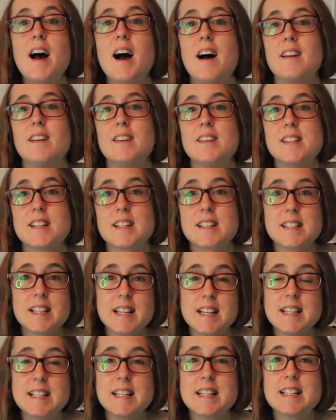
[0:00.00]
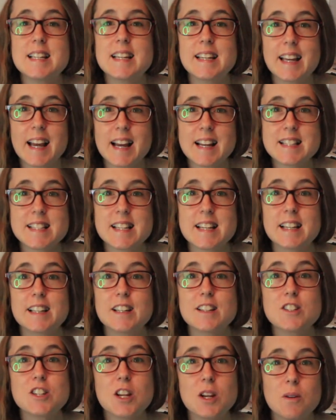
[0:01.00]
and I succeeded in
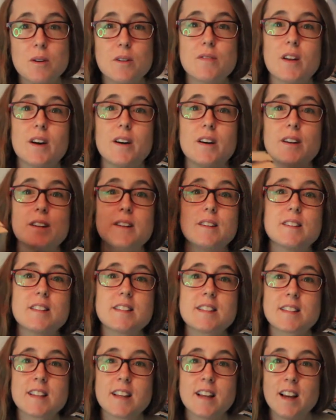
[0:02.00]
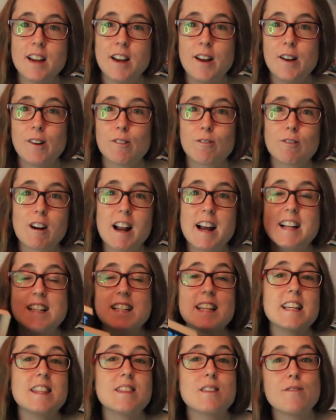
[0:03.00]
getting two of those read
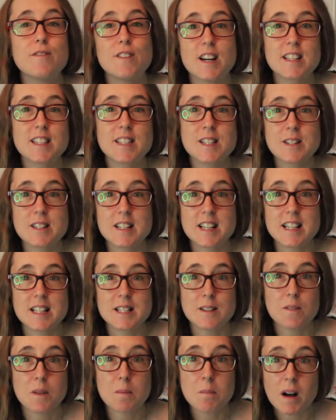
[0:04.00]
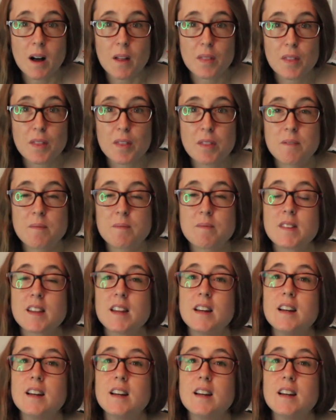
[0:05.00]
in the first two days of the month.